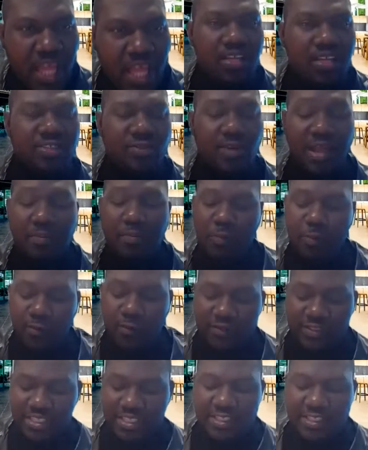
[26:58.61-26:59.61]
So I
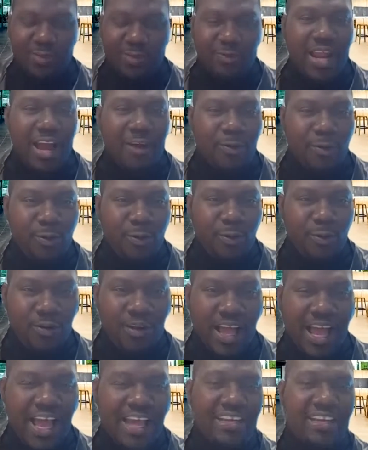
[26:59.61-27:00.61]
moved into that role,
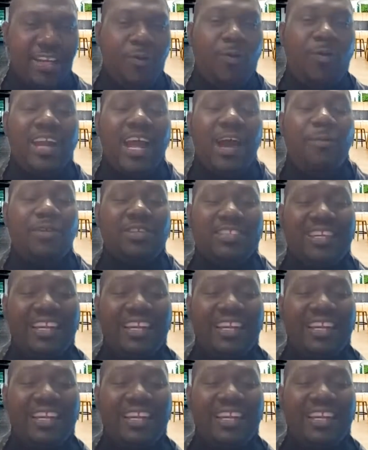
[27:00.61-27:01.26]
and that was the